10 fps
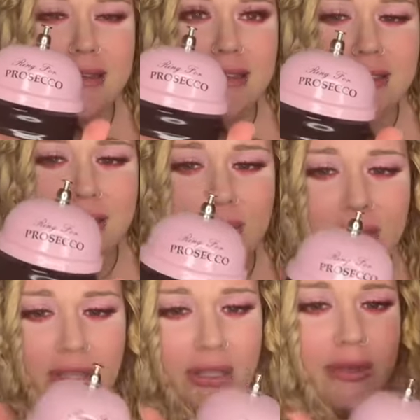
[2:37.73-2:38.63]
it's so
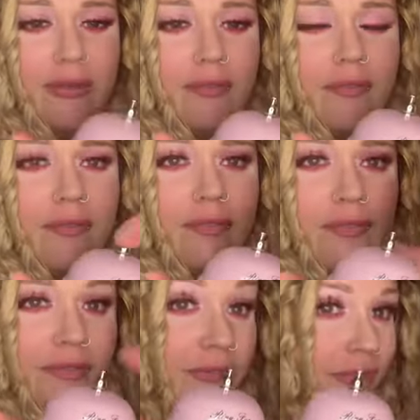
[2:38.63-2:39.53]
cute.
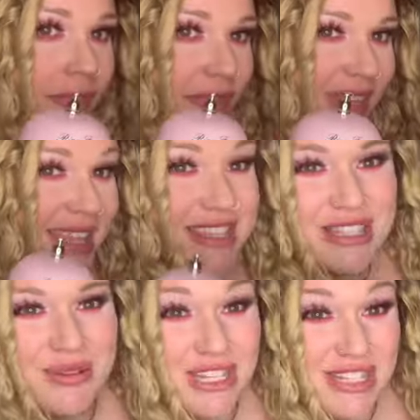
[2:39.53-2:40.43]

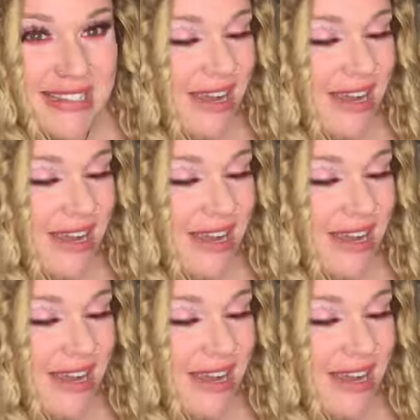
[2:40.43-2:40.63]
So I just